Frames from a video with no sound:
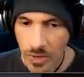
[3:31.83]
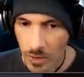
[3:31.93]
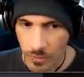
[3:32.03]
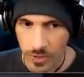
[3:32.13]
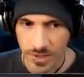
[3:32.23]

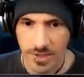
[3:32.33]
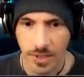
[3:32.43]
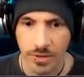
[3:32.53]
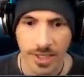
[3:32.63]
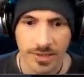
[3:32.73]
versus
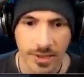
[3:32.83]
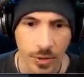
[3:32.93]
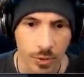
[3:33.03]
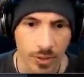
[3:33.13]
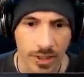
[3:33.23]
Eridos skill
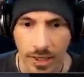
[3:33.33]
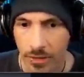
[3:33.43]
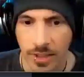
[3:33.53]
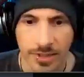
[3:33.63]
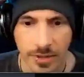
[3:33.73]
3.
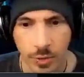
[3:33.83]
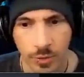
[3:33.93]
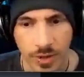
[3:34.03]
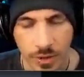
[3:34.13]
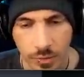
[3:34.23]
Eridos skill
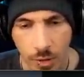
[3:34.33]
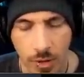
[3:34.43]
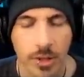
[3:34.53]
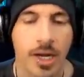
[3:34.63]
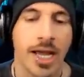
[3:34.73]
3 is
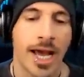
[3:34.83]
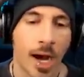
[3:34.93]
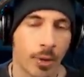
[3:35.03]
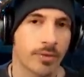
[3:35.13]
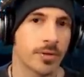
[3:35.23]
stronger.
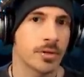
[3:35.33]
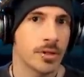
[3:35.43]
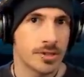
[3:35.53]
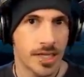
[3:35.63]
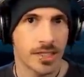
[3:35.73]
However,
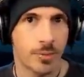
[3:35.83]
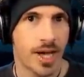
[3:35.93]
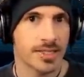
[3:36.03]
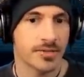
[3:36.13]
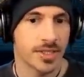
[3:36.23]
taking the
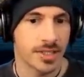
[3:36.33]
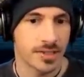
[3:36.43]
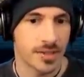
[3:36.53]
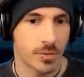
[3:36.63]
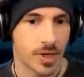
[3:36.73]
passive into
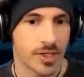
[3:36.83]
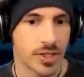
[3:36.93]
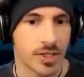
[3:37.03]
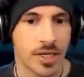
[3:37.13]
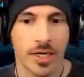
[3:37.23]

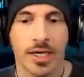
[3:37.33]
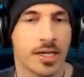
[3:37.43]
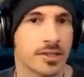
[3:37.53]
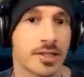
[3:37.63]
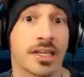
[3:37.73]
consideration,
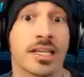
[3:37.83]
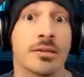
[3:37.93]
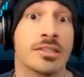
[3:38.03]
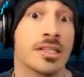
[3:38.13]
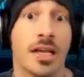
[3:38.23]
just going to
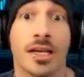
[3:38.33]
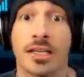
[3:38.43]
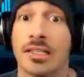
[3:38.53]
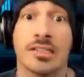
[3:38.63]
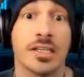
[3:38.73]
cont uh,
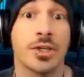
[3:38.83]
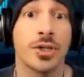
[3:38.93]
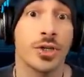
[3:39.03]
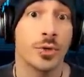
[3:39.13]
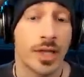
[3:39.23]
continue
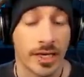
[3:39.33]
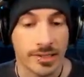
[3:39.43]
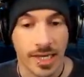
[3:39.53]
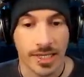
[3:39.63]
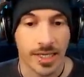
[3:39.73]
to do that
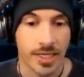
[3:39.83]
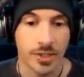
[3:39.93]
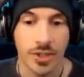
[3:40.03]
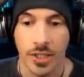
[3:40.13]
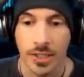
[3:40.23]
attack
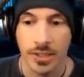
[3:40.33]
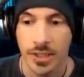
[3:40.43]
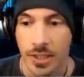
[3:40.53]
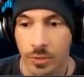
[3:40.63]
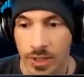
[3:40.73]
gauge uh,
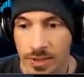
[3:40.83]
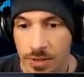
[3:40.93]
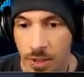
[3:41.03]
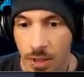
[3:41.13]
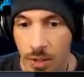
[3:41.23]

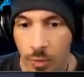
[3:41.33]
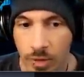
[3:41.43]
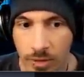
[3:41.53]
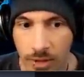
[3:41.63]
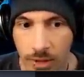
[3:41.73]
decrease
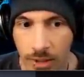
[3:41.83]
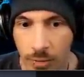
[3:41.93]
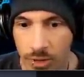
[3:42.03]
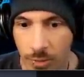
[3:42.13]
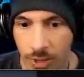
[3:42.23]
with the uh,
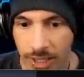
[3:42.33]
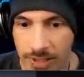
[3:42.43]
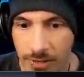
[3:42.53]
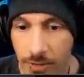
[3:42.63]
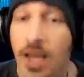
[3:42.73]
with the
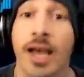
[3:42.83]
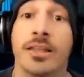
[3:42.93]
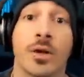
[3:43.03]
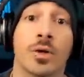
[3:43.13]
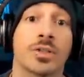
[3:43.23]
passive. And
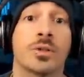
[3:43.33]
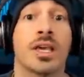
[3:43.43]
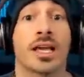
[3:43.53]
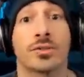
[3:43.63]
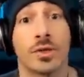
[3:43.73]
then also the
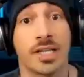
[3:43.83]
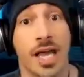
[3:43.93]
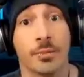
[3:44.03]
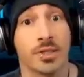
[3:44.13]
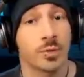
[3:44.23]
extra
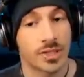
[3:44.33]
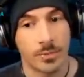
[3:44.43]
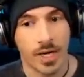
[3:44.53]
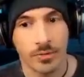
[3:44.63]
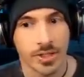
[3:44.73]
damage, which
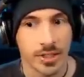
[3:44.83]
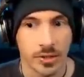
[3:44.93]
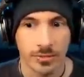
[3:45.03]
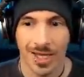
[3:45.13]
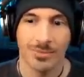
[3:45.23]
I'm not really
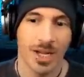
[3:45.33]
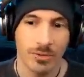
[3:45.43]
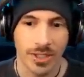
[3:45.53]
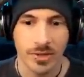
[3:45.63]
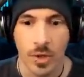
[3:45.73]
I'm not
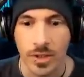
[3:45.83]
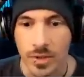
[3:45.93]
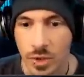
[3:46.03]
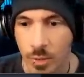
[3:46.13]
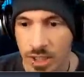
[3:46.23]
really talking
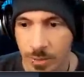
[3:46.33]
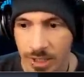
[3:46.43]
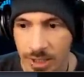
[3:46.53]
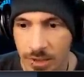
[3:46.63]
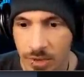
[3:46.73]
too much
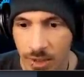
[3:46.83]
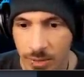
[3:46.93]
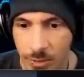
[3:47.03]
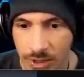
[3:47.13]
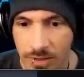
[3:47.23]
about the extra
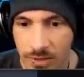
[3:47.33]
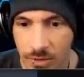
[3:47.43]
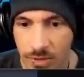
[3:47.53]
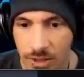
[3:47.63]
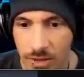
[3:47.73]
damage, but he still
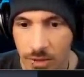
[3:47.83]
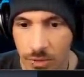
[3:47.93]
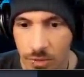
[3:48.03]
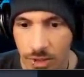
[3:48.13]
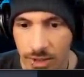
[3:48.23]
is going to
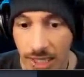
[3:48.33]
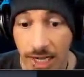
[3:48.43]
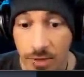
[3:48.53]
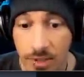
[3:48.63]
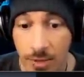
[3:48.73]
do uh, that
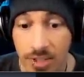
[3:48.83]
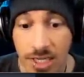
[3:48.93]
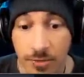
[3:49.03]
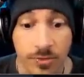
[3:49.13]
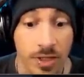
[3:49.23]
extra damage
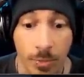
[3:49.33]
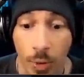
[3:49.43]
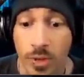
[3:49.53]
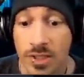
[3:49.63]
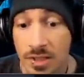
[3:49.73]
if the
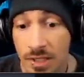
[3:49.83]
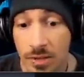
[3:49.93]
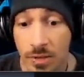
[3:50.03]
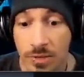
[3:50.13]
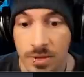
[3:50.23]
opponents get
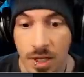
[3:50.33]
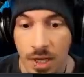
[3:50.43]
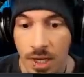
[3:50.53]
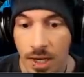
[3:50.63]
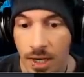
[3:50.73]
turns.
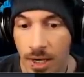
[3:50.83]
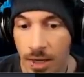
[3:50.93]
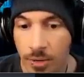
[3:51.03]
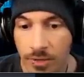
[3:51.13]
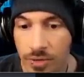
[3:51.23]

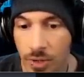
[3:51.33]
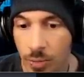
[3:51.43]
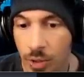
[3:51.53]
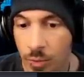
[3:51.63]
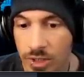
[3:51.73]
Uh, we have Sheng
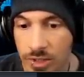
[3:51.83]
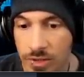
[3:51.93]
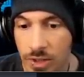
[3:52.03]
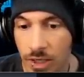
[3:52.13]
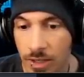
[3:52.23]
Peng, which
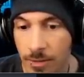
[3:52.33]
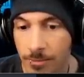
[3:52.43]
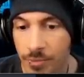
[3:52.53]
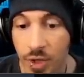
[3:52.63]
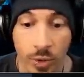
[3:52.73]
is uh,
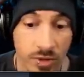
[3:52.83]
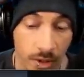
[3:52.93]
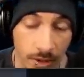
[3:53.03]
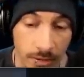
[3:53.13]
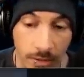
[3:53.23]
no
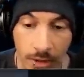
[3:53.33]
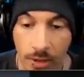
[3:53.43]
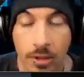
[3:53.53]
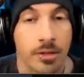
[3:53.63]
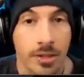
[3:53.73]
stun
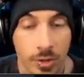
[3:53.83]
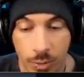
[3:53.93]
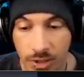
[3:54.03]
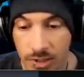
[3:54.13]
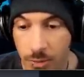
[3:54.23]
unless you
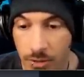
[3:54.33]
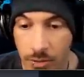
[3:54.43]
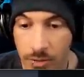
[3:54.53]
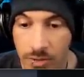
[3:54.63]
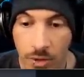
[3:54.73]
put despair
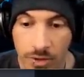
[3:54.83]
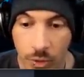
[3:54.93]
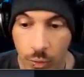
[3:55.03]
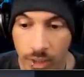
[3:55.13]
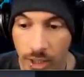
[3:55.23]
runes, also
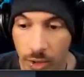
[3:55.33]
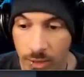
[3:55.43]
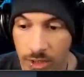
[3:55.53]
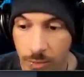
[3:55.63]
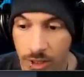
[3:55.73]
wind
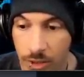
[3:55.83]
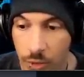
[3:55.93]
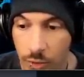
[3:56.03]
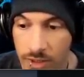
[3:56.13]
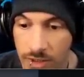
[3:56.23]
element, but
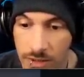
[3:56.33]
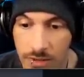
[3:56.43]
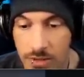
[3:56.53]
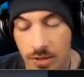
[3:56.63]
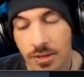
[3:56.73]

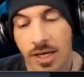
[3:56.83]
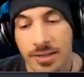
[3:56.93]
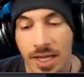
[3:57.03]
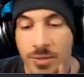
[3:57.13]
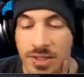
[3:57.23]
increases a lot of
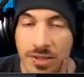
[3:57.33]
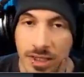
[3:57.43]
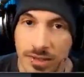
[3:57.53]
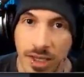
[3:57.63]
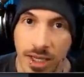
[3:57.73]
times it's
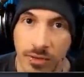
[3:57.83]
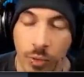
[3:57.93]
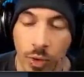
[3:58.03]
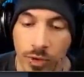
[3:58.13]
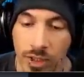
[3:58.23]
nice to have
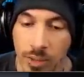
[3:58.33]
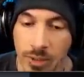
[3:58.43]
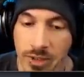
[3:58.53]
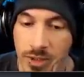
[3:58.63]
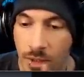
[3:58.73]
water
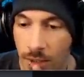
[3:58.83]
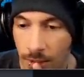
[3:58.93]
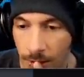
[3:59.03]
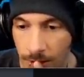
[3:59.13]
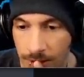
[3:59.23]
element
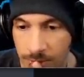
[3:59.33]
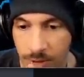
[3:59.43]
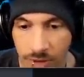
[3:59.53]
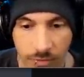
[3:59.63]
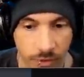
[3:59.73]
uh,
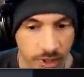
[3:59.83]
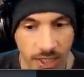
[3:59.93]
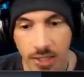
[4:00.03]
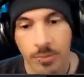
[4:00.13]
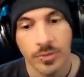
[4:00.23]
especially if you're
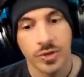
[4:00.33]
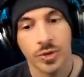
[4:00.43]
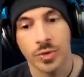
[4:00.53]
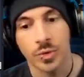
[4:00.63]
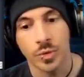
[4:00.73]
taking him
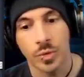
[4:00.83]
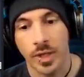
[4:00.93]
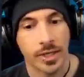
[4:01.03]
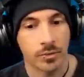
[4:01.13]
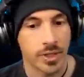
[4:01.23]
to
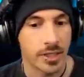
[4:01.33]
like arena